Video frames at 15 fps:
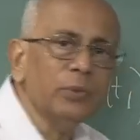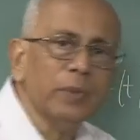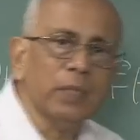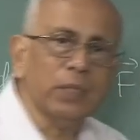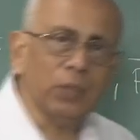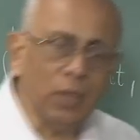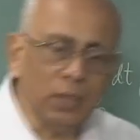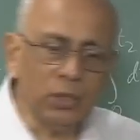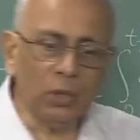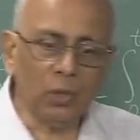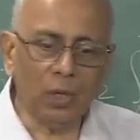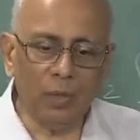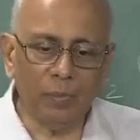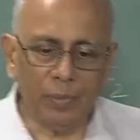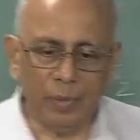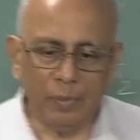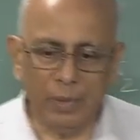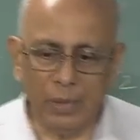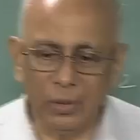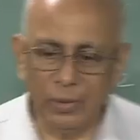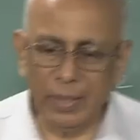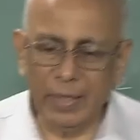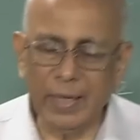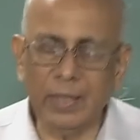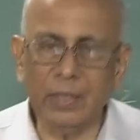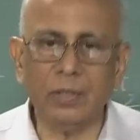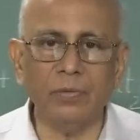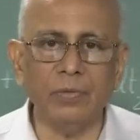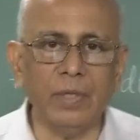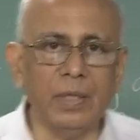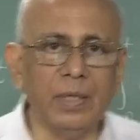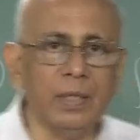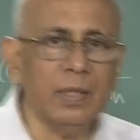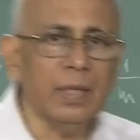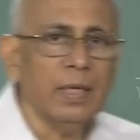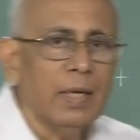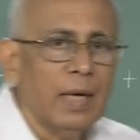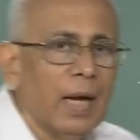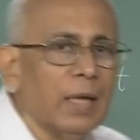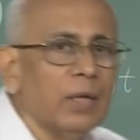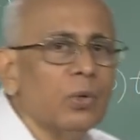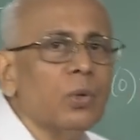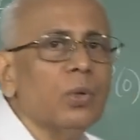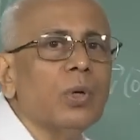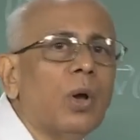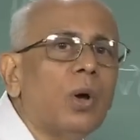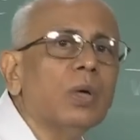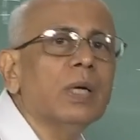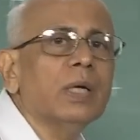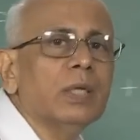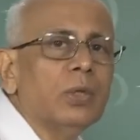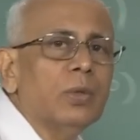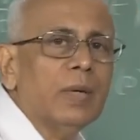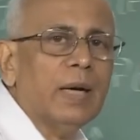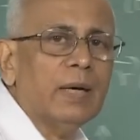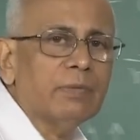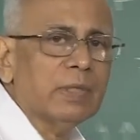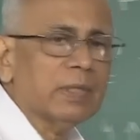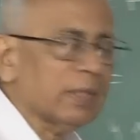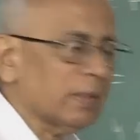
which is also comparable to the radius of the earth, and no longer do you have this